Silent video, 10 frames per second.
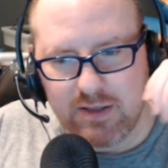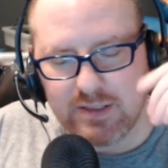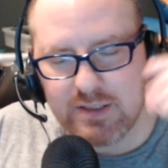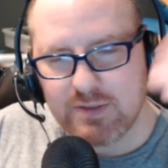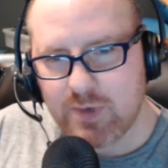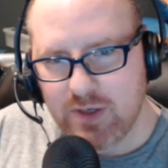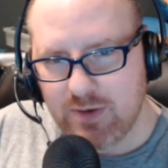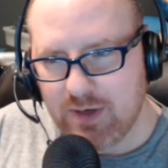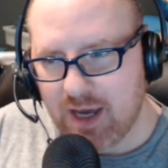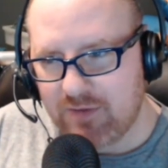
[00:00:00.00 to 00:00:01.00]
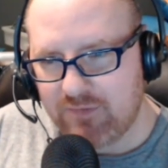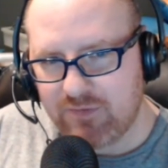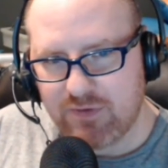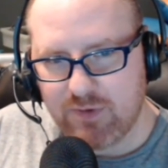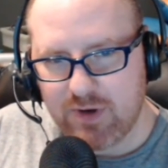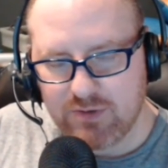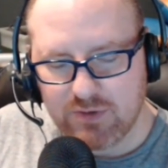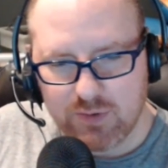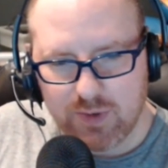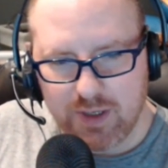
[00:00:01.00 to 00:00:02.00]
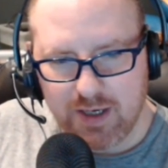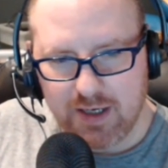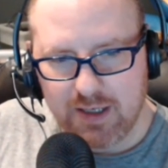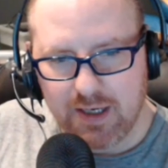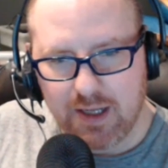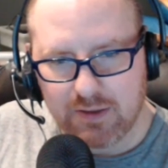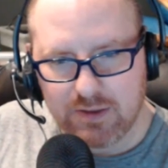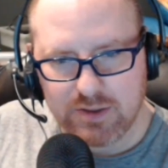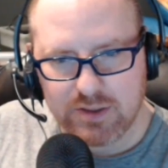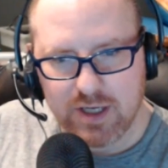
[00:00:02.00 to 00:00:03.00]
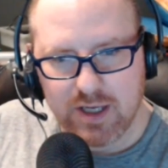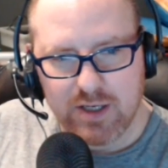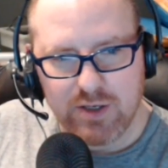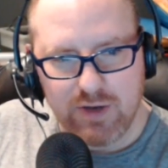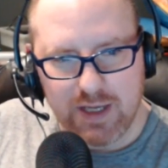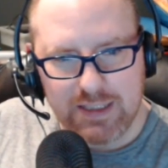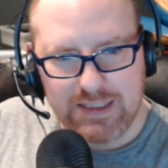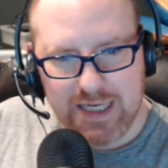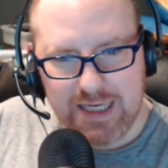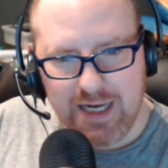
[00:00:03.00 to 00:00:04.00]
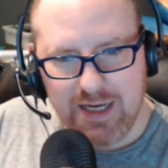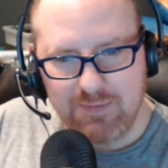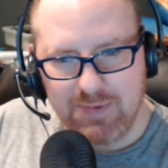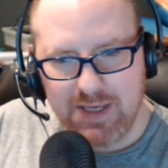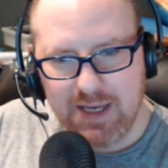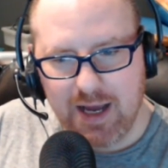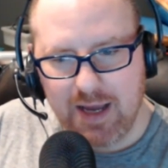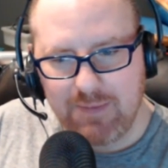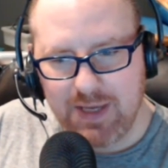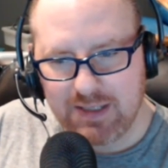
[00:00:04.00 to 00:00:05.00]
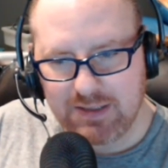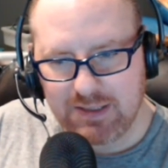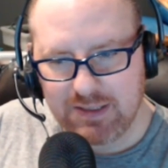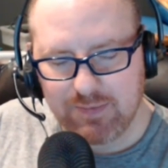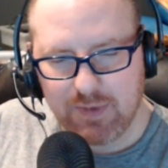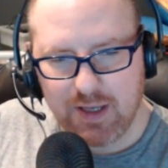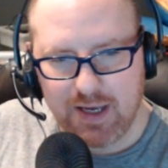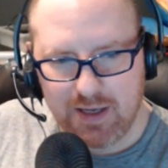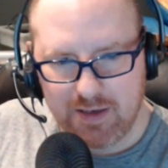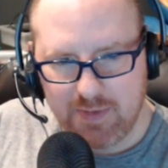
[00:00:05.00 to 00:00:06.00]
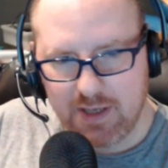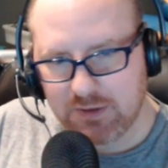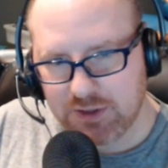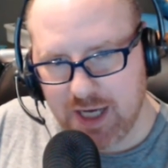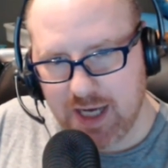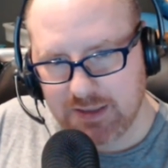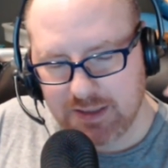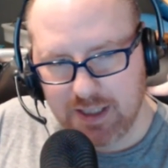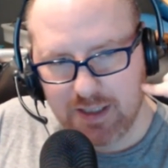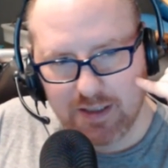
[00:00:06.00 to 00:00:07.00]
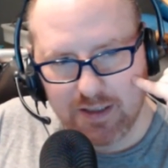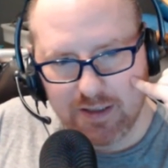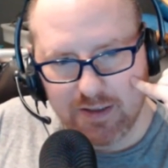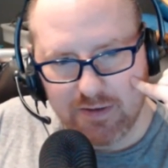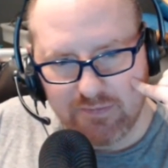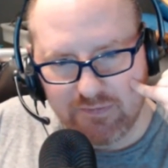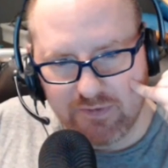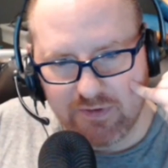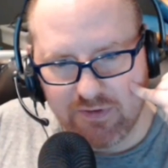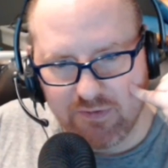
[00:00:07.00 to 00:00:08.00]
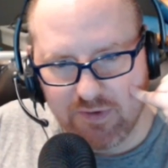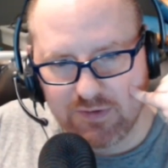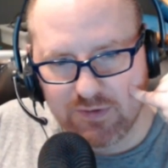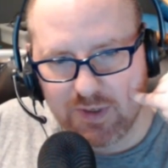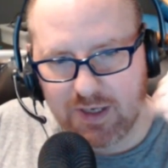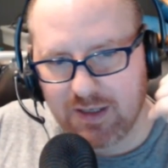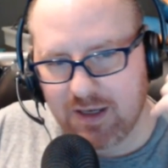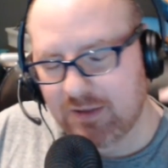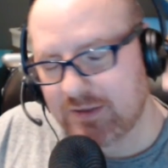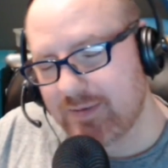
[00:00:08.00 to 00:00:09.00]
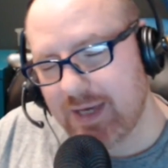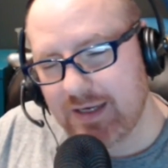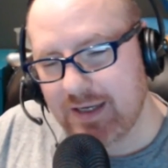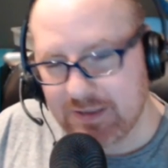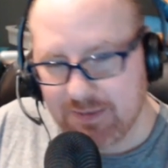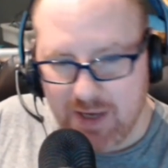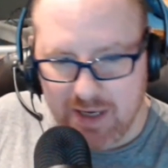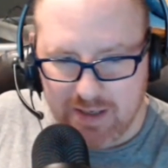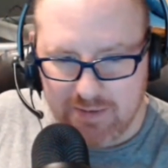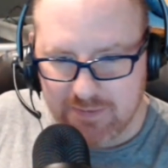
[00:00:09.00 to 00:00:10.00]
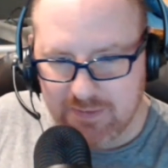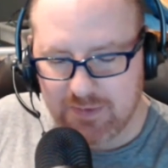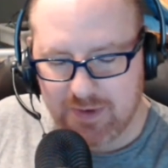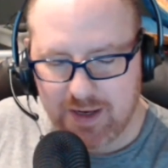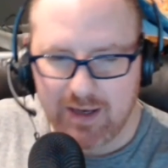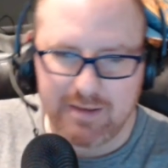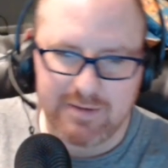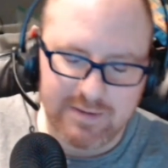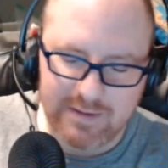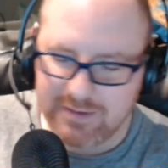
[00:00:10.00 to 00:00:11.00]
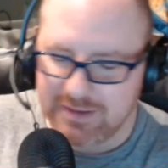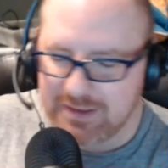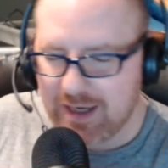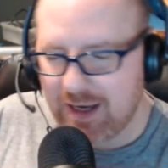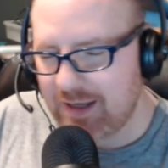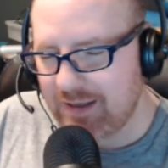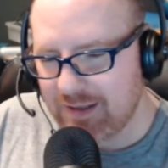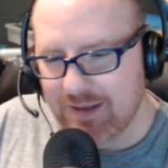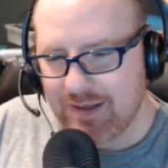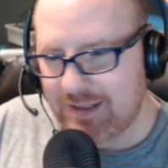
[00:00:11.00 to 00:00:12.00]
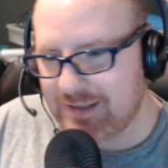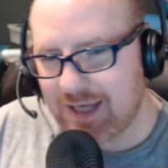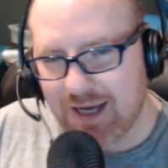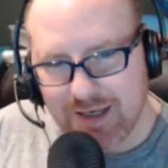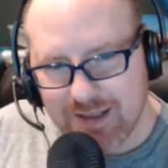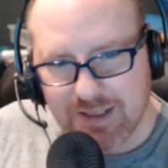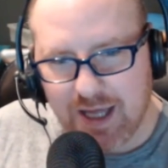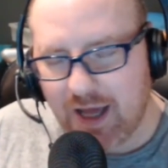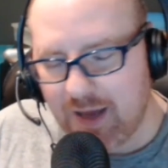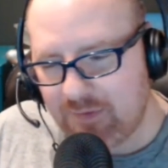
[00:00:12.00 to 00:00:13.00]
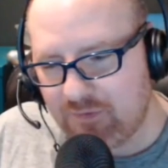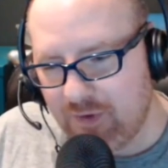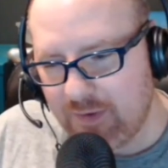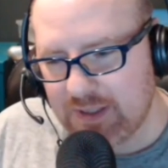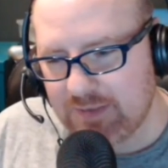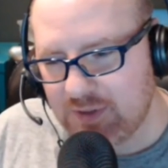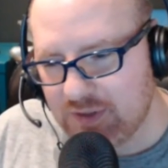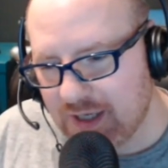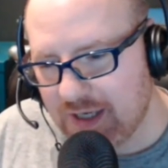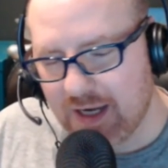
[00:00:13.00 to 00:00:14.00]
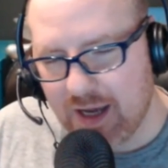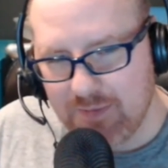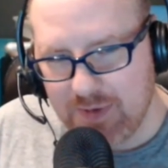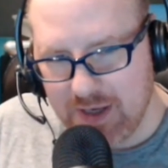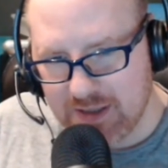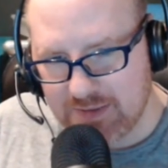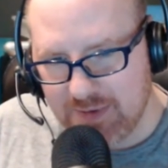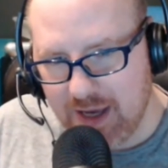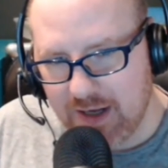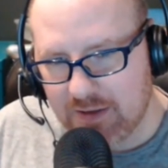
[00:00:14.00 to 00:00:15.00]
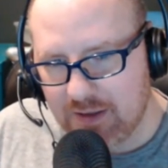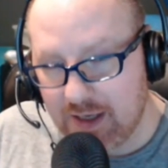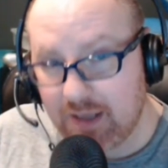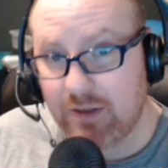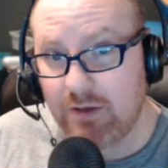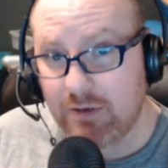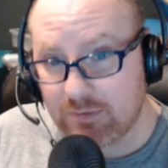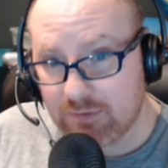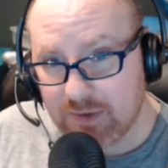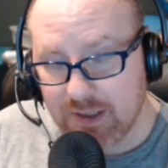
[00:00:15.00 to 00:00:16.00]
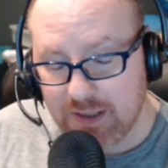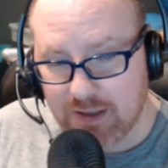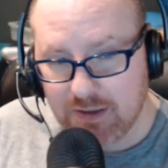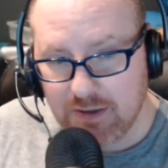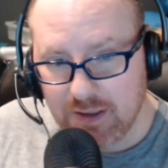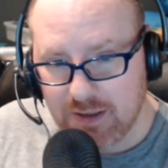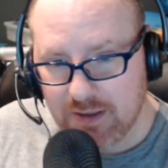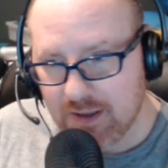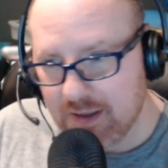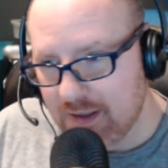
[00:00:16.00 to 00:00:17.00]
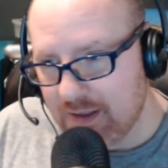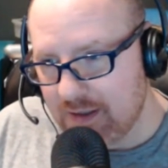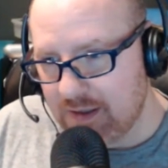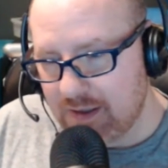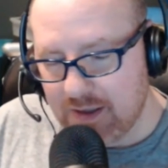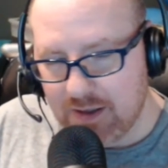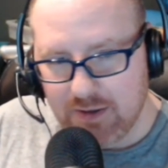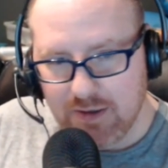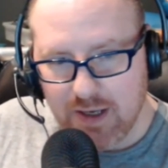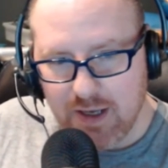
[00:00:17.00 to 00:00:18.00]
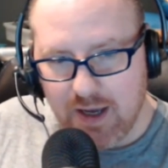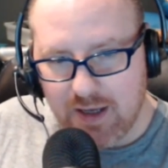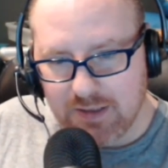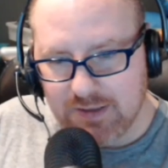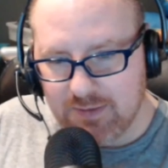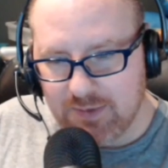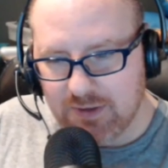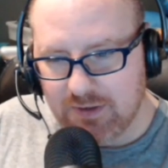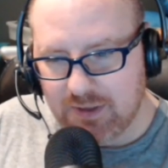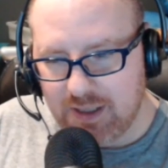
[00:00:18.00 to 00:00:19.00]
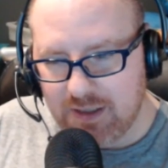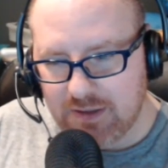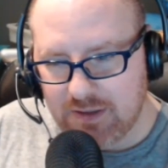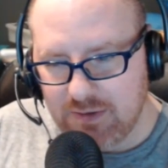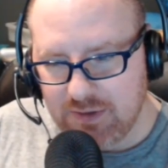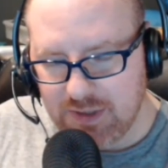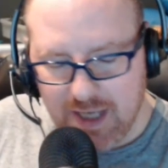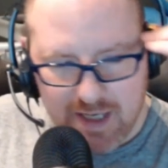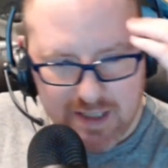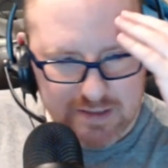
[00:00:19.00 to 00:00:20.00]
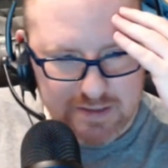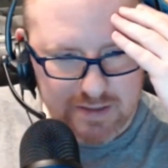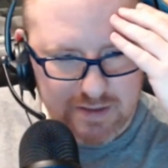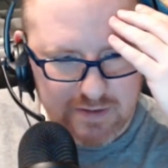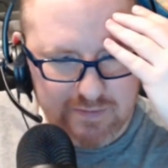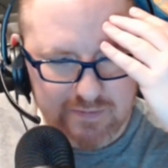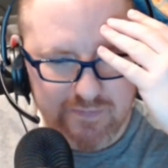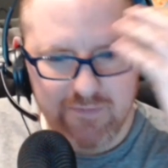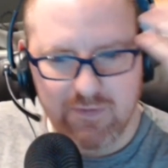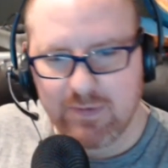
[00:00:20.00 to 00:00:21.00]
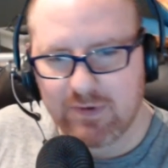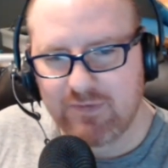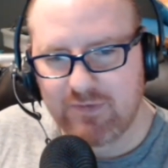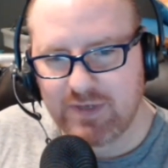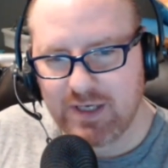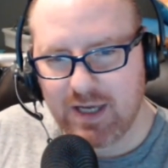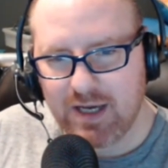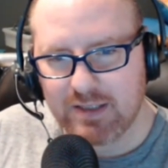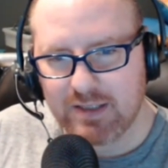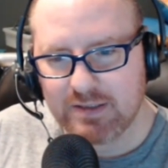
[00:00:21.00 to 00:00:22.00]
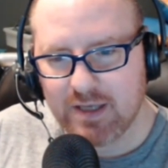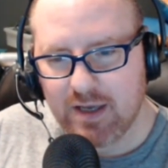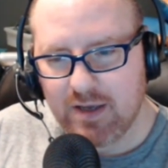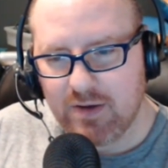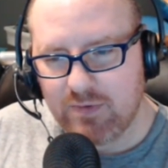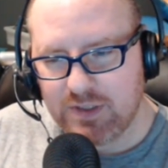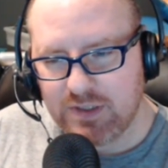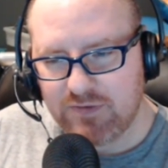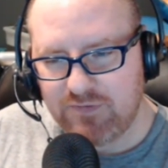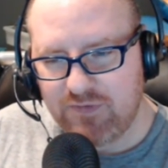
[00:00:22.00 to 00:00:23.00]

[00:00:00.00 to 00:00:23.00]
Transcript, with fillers: This is what you get for three hundred twenty nine dollars. You get a 1080p IPS display and a metal chassis. Wow. For three hundred twenty nine dollars. I mean, it's a Pentium. Okay, you know, okay. it's not, it's not, it's not high performance, but you're getting an IPS panel, and it looked really good. You know, uh, similarly, ASUS has their VivoBook 15s, which is a